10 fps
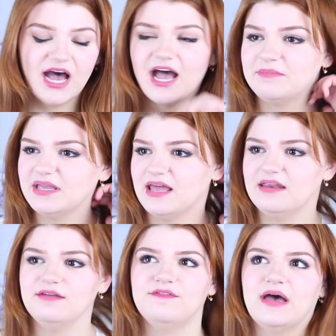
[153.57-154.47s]
I've been
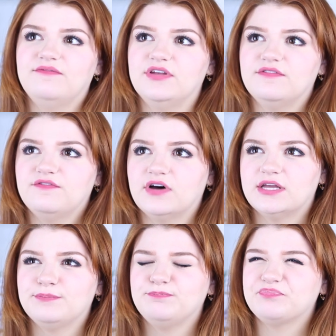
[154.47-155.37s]
getting
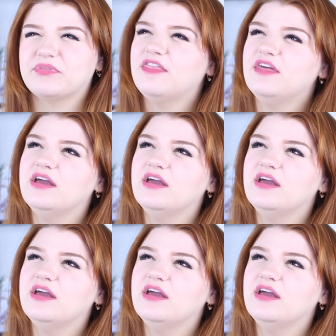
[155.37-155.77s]
FabFitFun, I think